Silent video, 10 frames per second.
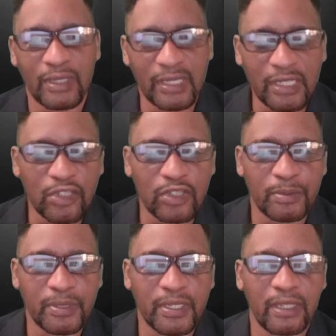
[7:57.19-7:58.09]
leadership
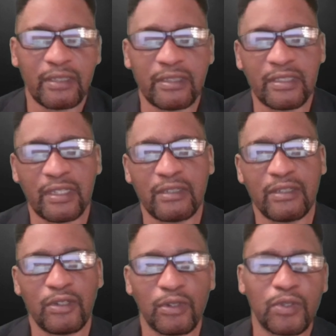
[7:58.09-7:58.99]
skills and
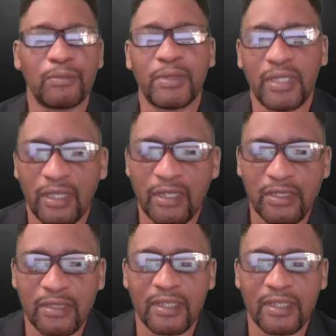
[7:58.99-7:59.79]
your communication